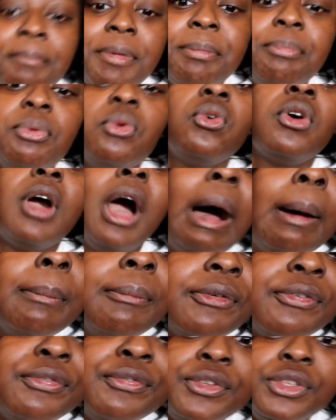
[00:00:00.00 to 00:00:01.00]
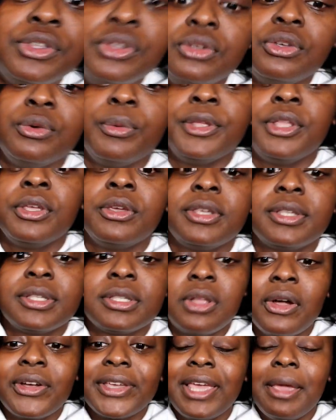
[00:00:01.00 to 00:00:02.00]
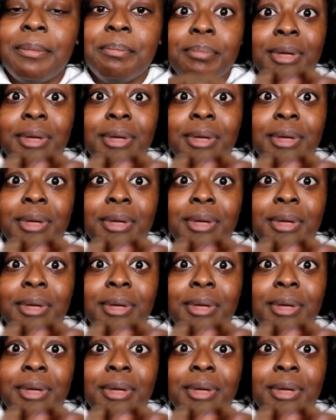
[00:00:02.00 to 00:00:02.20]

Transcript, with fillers: people come for you when you start getting